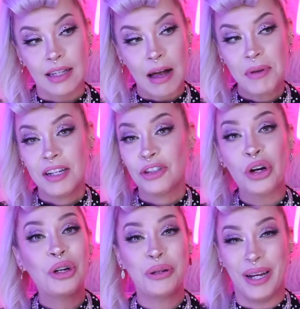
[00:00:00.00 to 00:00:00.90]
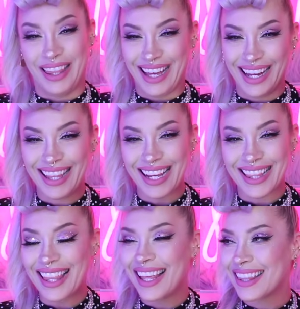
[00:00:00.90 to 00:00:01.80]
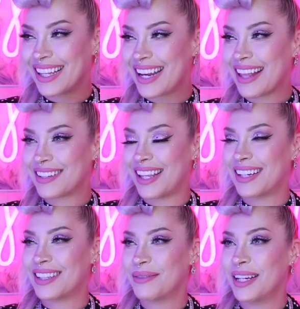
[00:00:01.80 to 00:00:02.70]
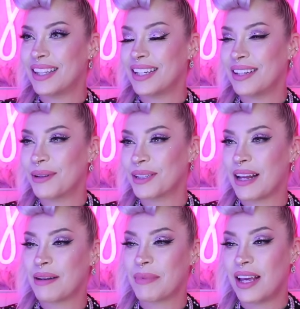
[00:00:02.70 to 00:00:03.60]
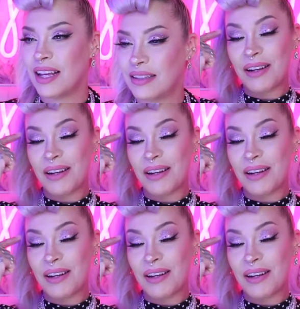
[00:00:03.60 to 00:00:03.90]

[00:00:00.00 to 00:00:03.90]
I'm going to start doing that. I like the analogy. I like the way that it worked out in my head.